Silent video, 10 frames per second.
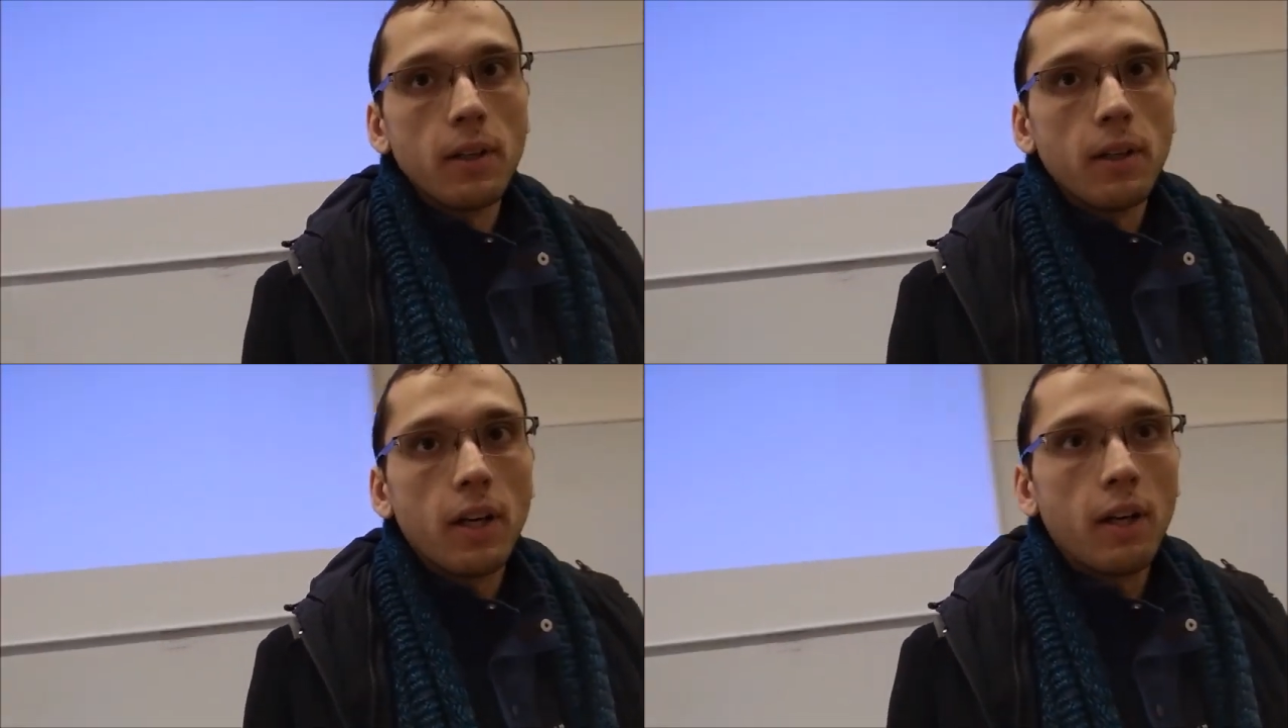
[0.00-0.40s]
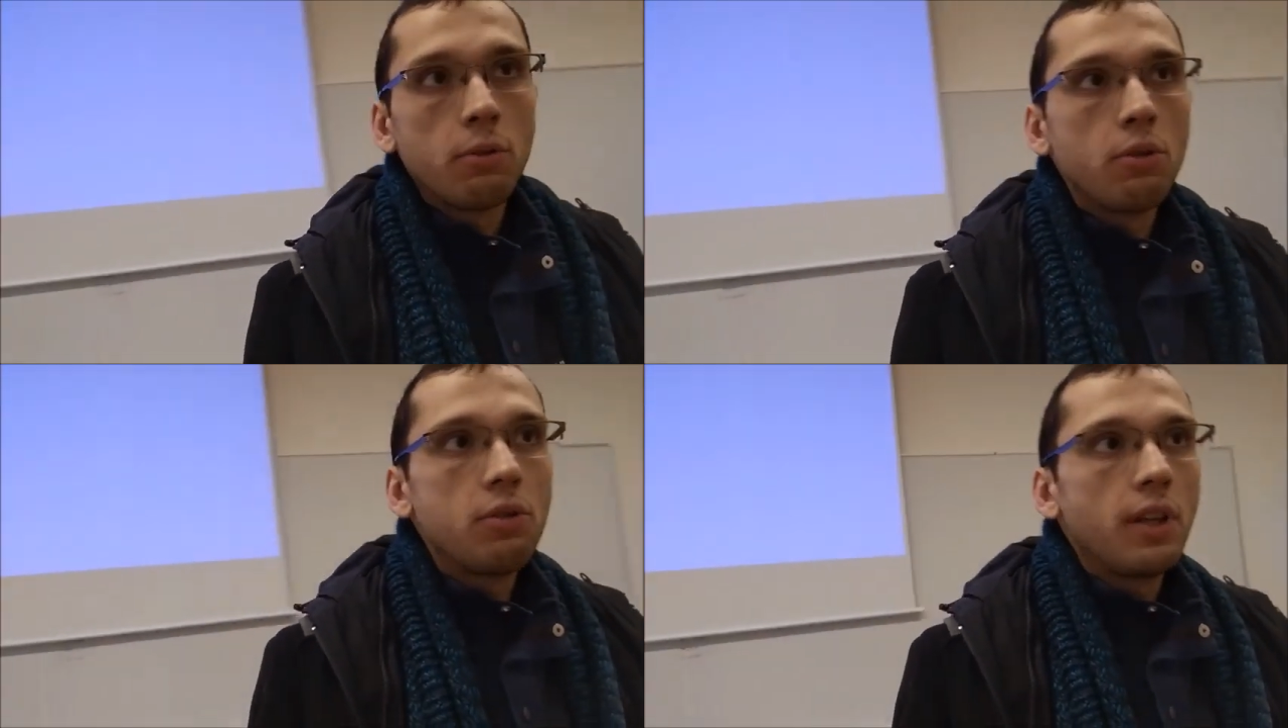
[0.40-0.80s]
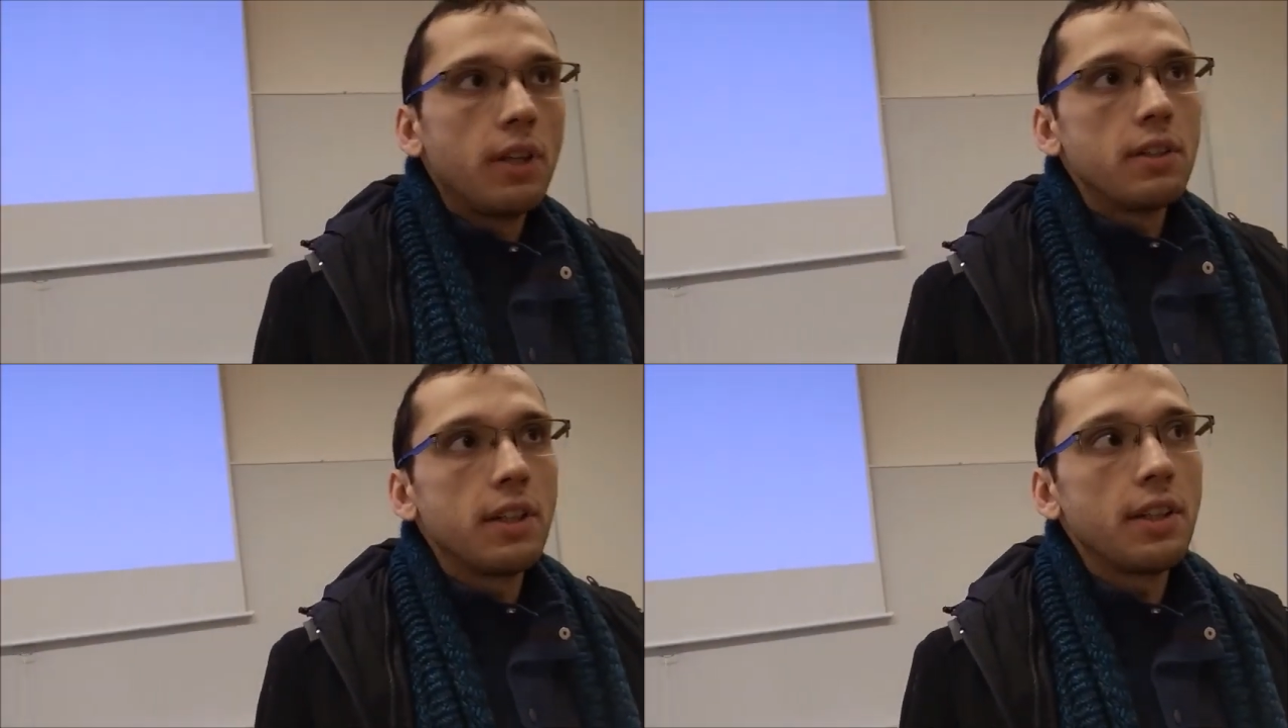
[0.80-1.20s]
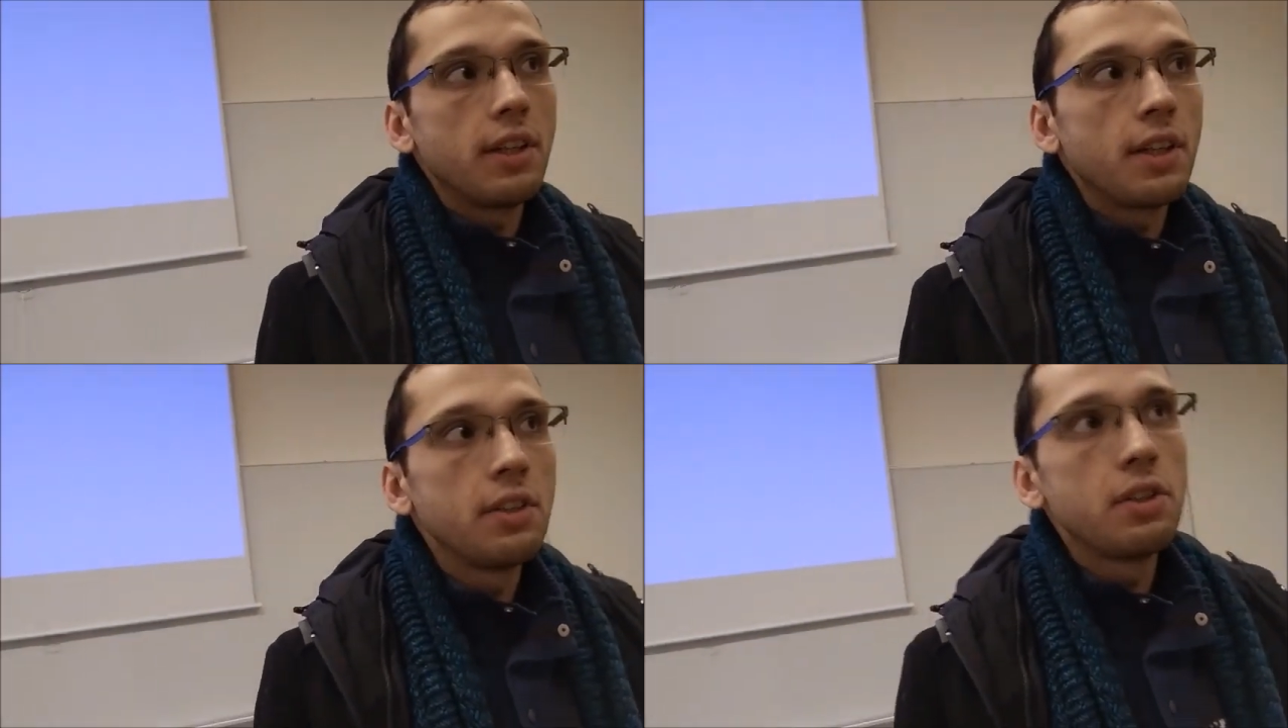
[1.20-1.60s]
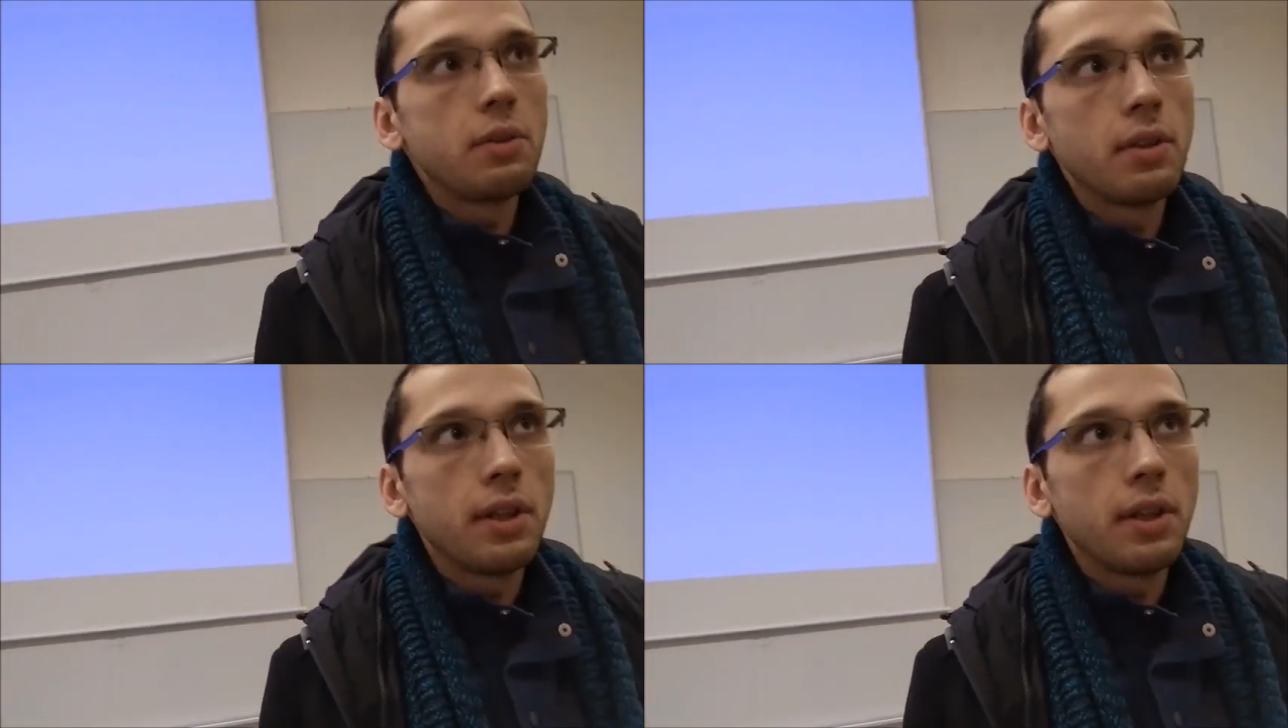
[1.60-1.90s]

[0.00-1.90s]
how to say it,